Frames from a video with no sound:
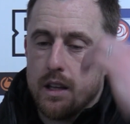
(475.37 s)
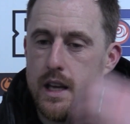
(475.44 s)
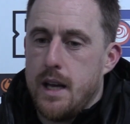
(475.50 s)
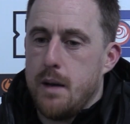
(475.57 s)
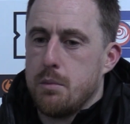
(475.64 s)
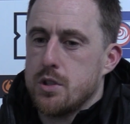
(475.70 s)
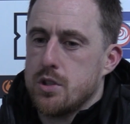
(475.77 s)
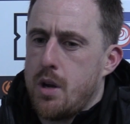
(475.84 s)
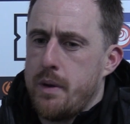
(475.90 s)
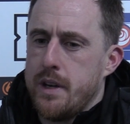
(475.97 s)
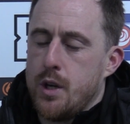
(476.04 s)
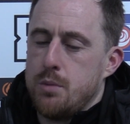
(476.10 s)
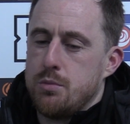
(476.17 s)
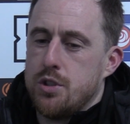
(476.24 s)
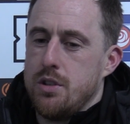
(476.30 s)
because I
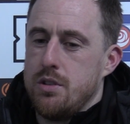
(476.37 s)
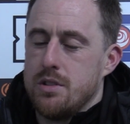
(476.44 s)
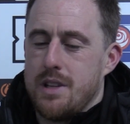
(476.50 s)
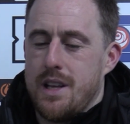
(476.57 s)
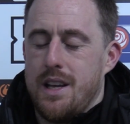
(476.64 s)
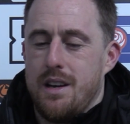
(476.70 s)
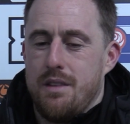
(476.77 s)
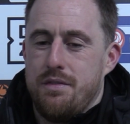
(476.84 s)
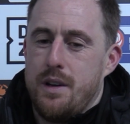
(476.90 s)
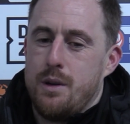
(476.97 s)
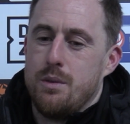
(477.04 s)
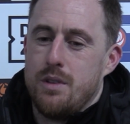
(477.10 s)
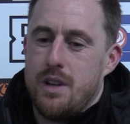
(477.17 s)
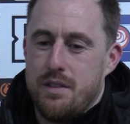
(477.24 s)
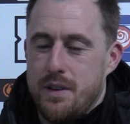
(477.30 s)
went home Tuesday and I
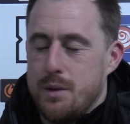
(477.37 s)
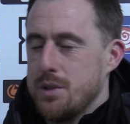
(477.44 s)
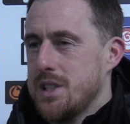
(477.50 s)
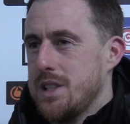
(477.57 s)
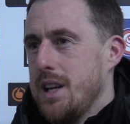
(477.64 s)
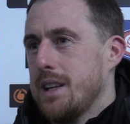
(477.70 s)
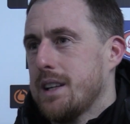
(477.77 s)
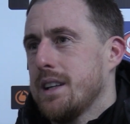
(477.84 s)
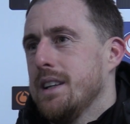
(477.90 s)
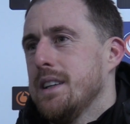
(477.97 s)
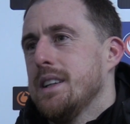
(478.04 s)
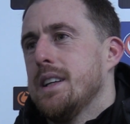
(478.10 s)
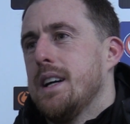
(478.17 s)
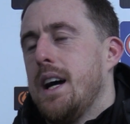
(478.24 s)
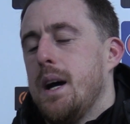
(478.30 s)
felt sick.
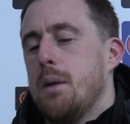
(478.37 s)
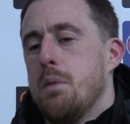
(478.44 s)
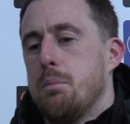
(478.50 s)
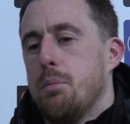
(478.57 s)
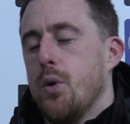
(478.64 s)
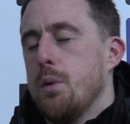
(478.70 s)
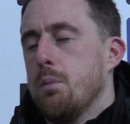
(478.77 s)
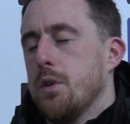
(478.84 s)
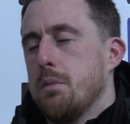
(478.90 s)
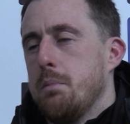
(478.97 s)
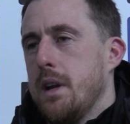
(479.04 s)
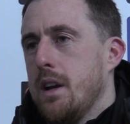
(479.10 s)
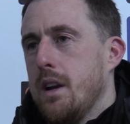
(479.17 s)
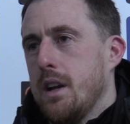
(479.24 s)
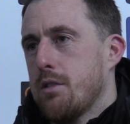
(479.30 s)
A point would have
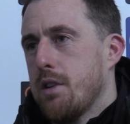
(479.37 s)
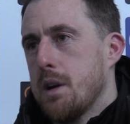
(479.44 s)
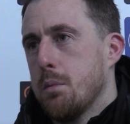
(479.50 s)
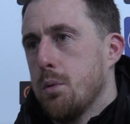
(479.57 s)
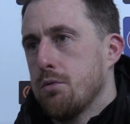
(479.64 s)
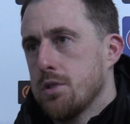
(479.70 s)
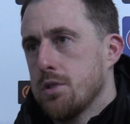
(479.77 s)
been an incredible